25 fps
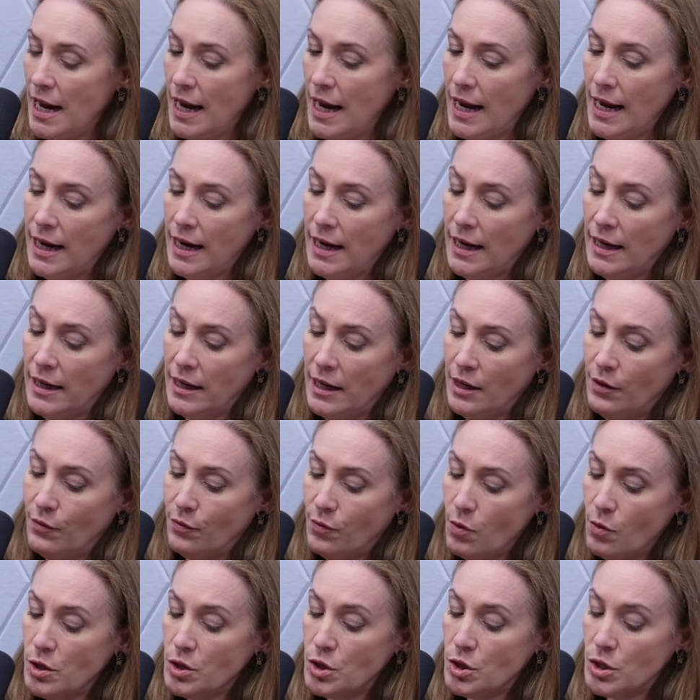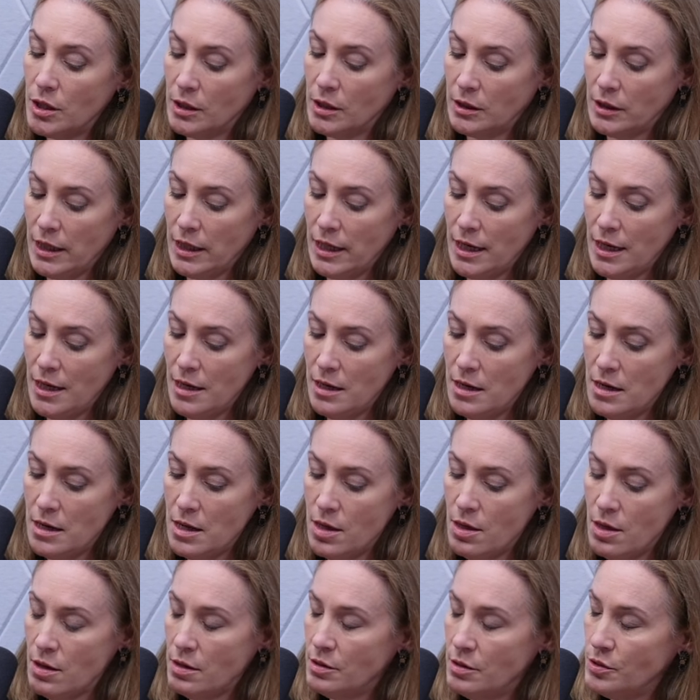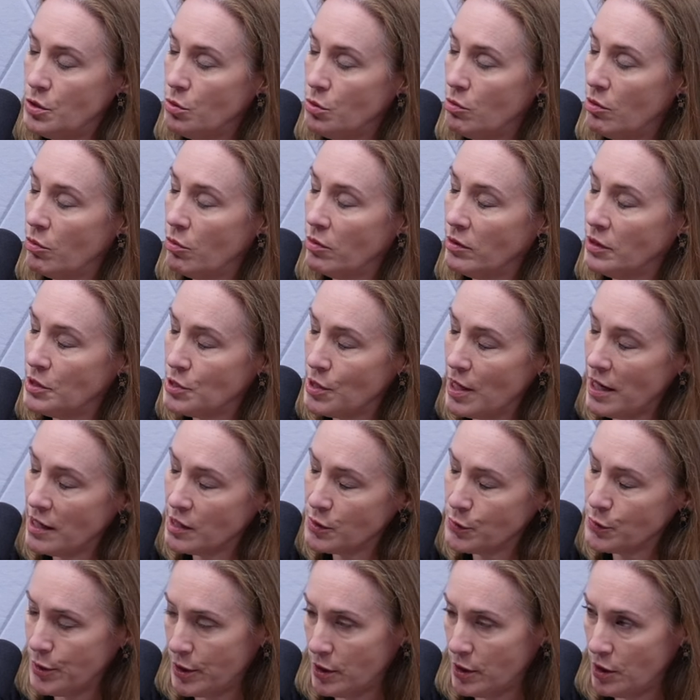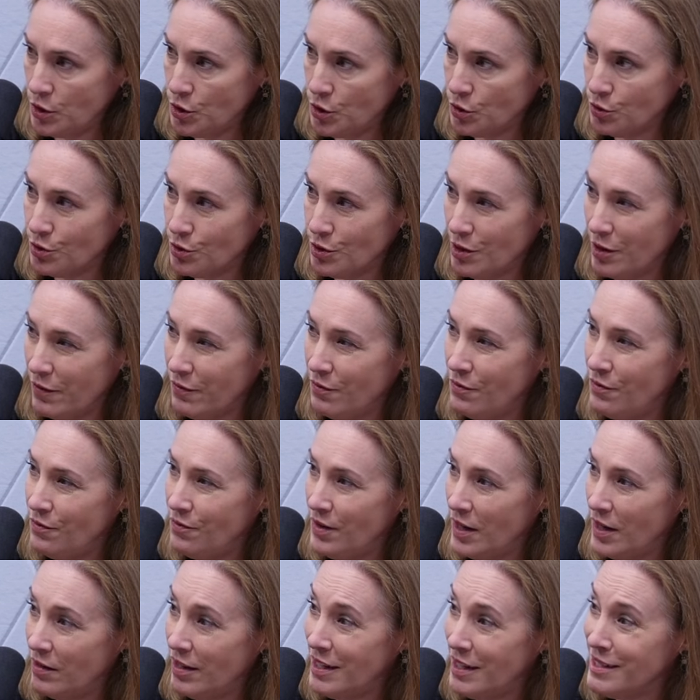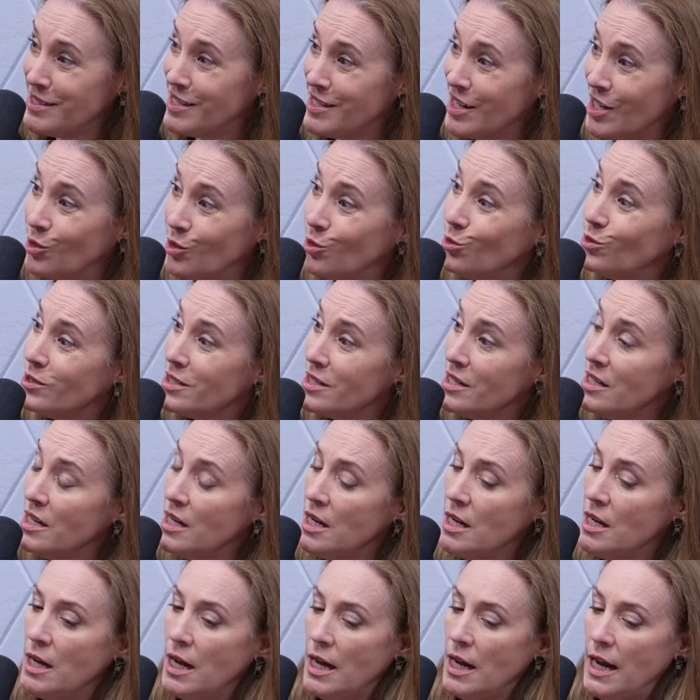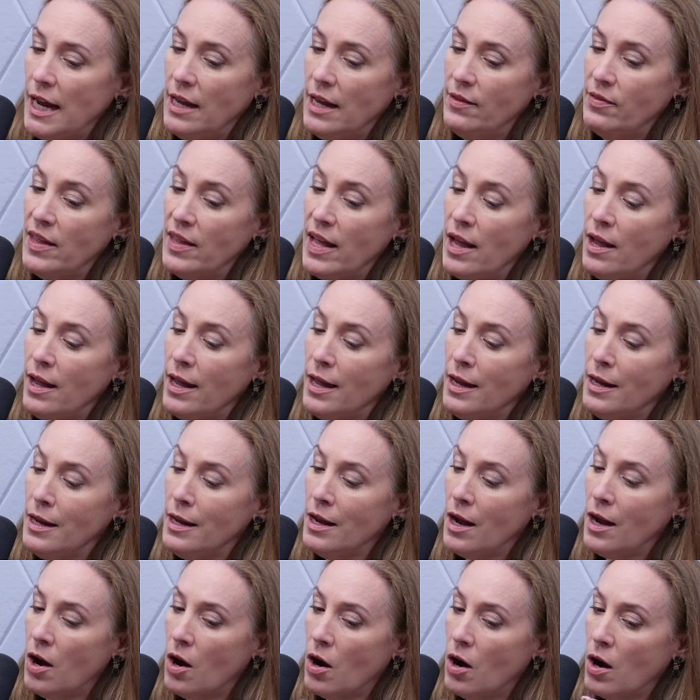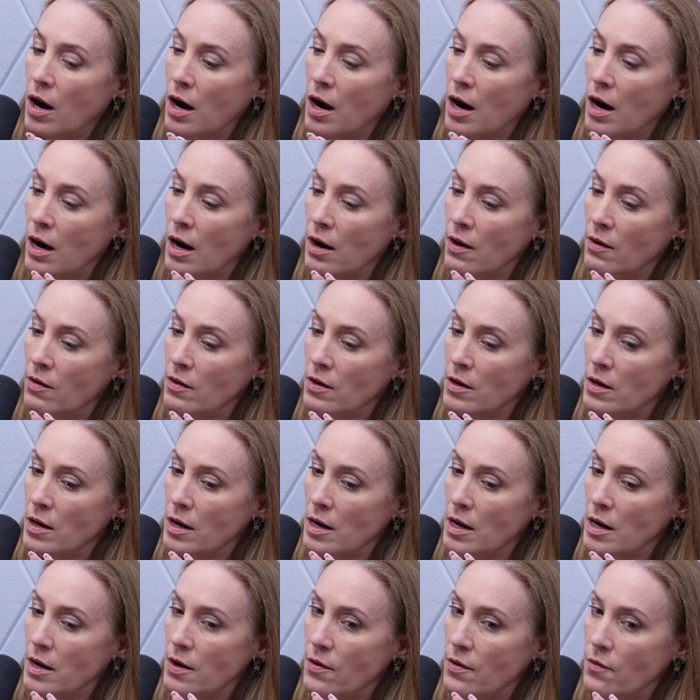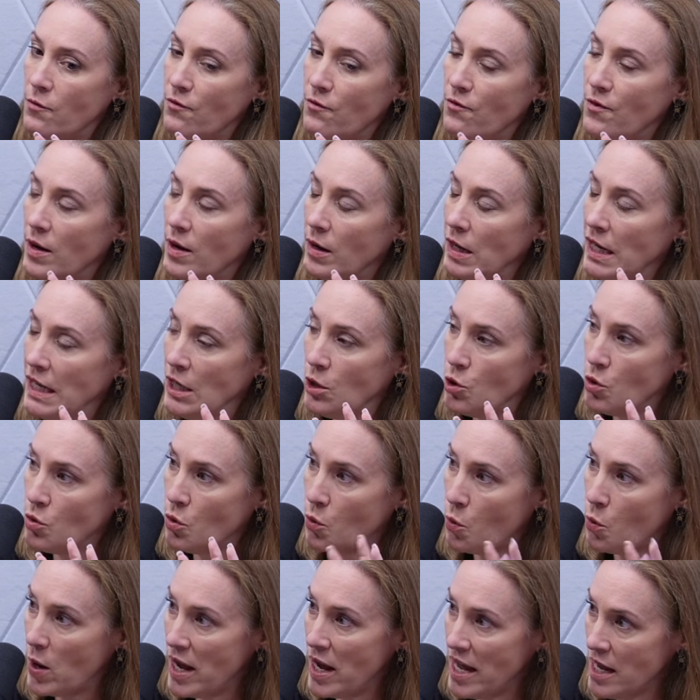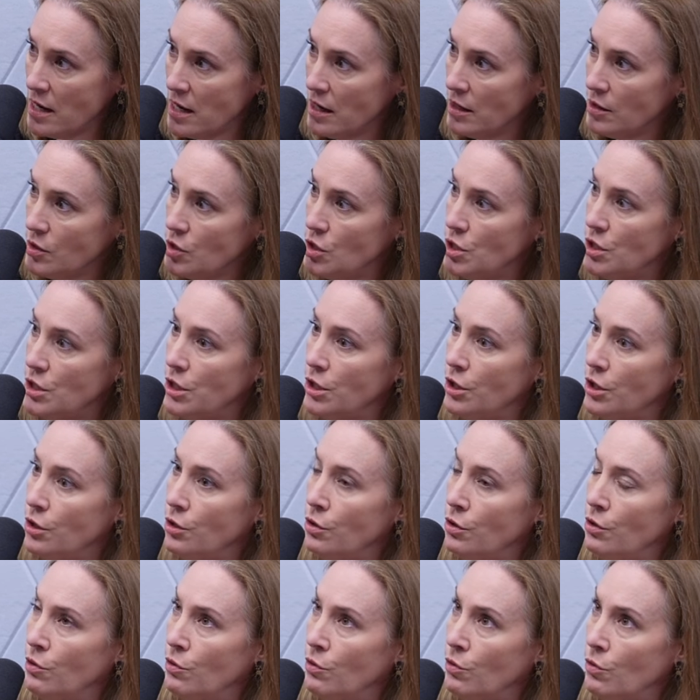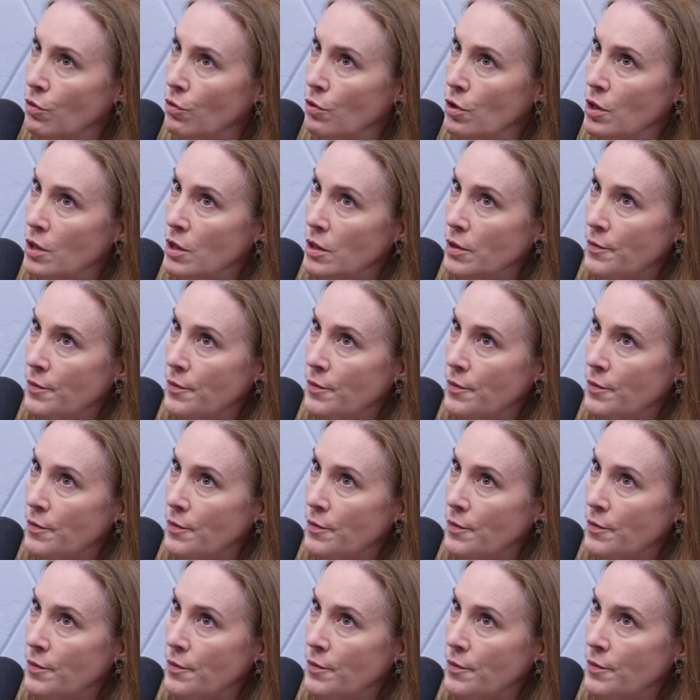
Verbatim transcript: And unfortunately, those who are willing to exploit our children are very skilled and they are very quick to